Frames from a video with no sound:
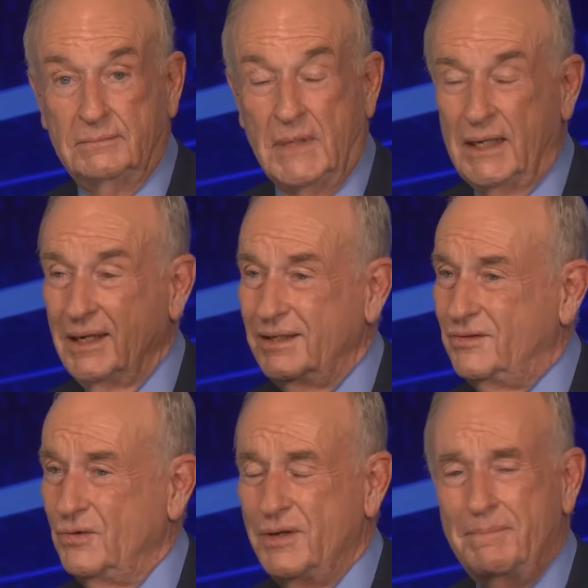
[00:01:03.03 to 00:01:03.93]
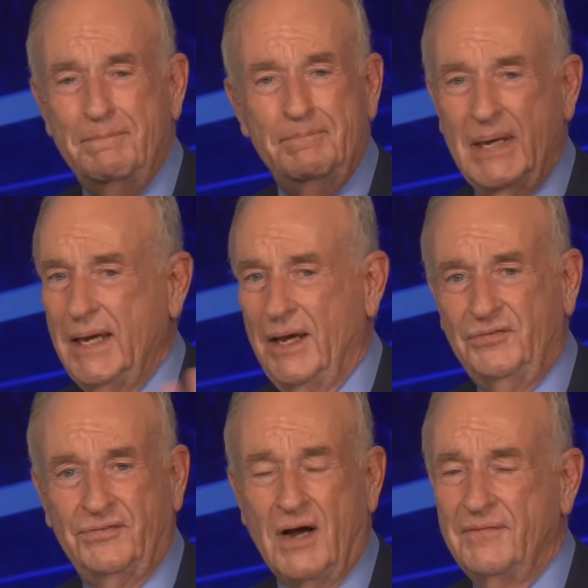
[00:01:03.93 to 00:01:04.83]
Not going to do the BS
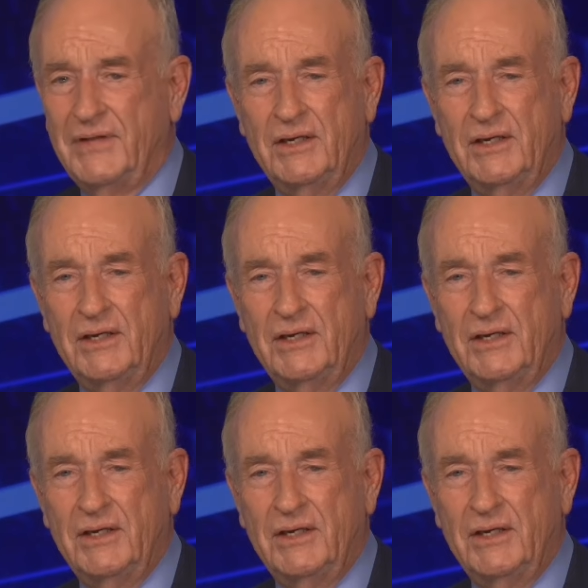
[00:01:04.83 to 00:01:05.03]
stuff